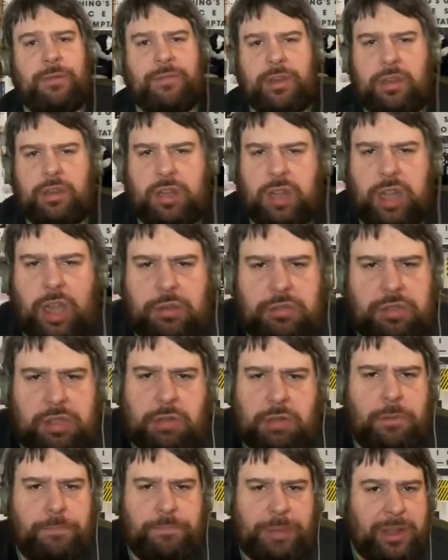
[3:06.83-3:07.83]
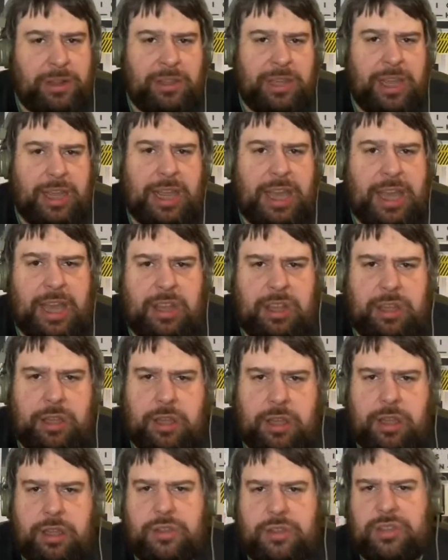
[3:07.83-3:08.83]
close to a billionaire,
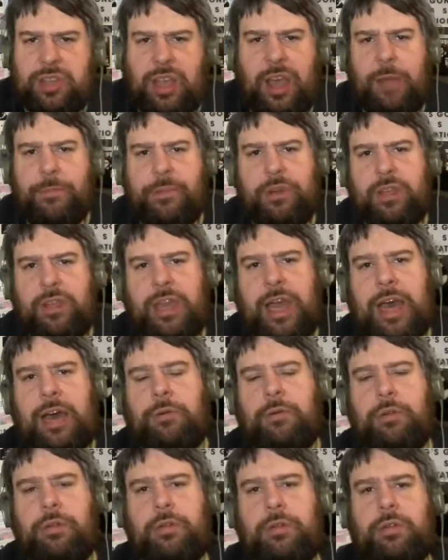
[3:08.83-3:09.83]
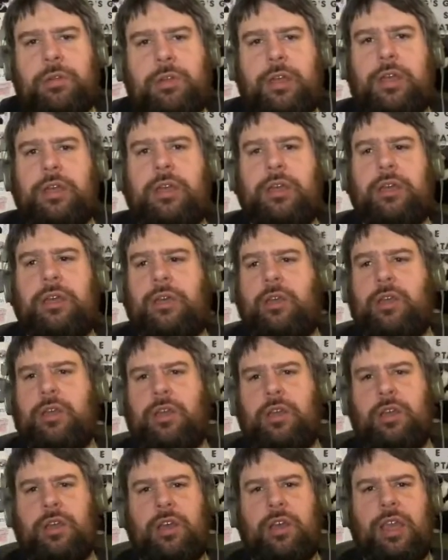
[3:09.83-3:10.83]
Simon Cowell. Yeah.
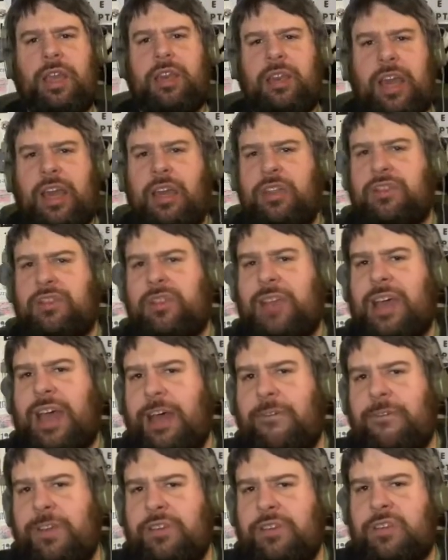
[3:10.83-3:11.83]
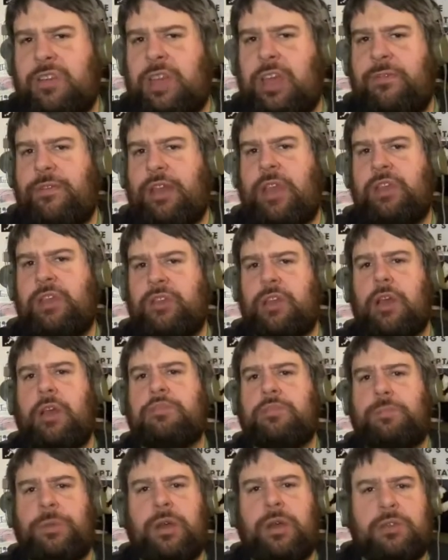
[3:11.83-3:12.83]
He needs to have his TV
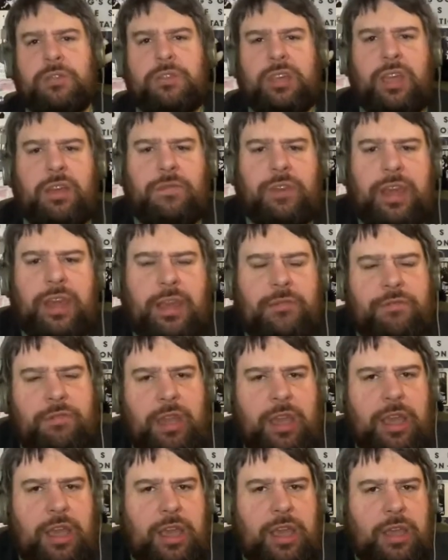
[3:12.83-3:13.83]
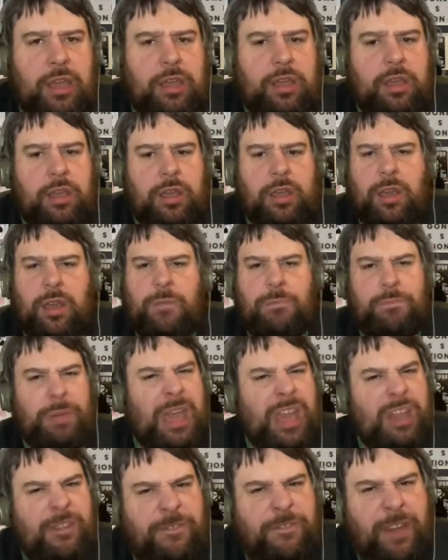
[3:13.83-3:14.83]
shows be on TV every year.
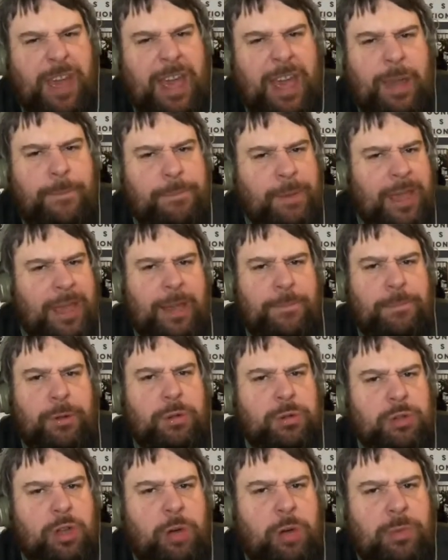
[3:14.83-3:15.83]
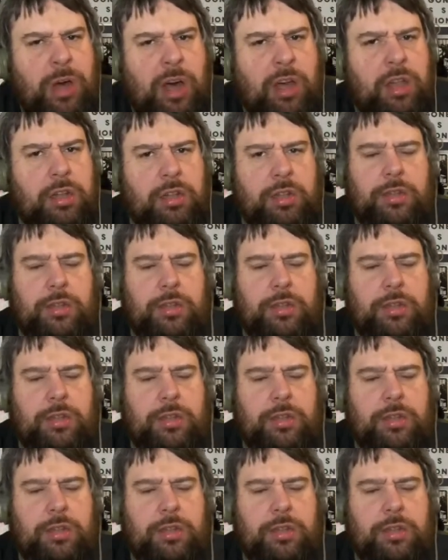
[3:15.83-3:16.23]
Be fair, people, come on.